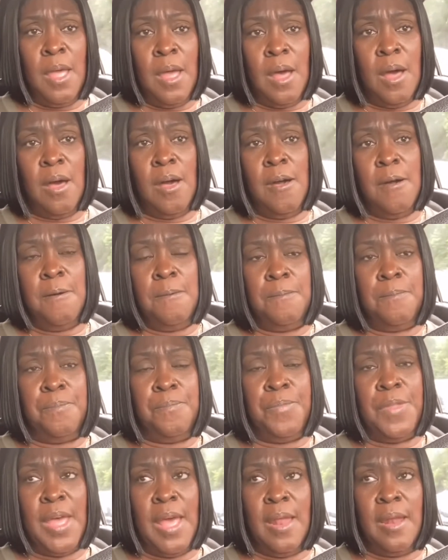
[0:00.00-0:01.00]

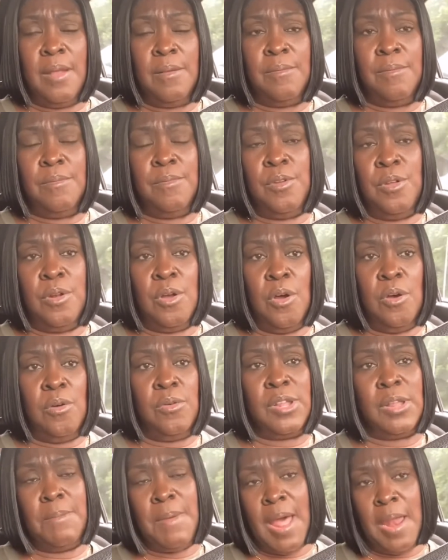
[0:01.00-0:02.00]
um, that, you
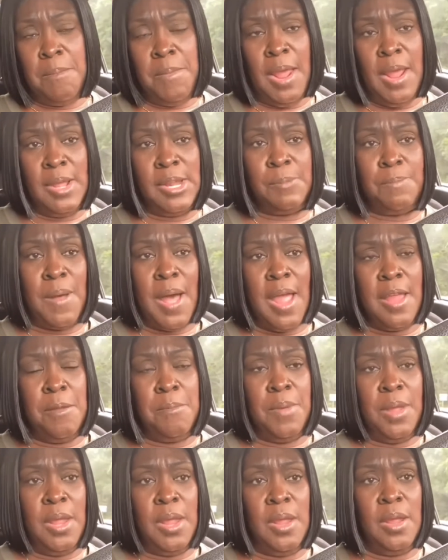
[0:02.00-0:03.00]
know, somebody may inspire
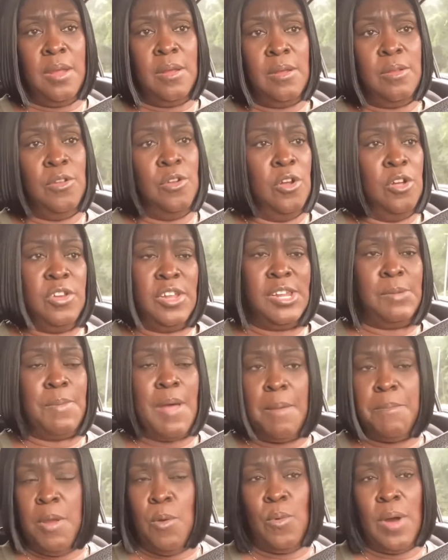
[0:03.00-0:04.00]
me, you know, just
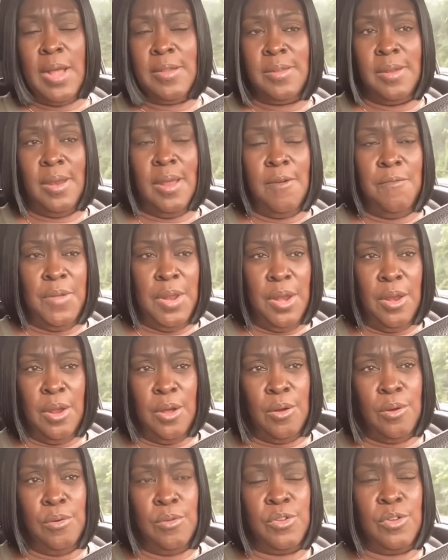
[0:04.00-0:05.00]
by me watching their
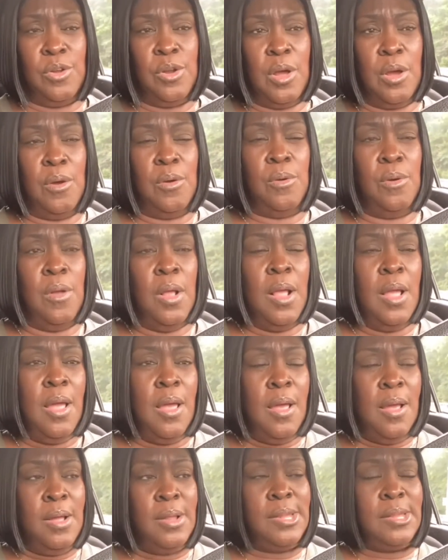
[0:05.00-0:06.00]
videos, you know.
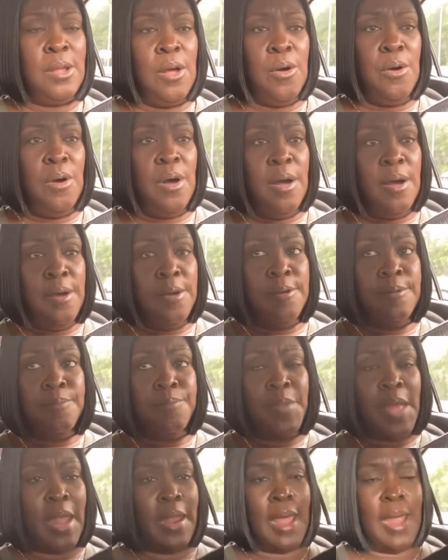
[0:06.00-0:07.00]
So
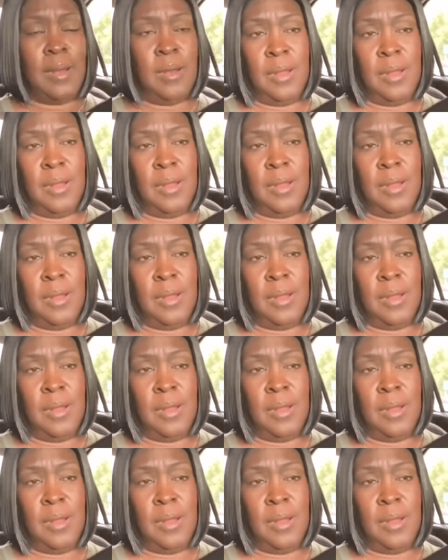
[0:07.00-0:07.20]
um, I like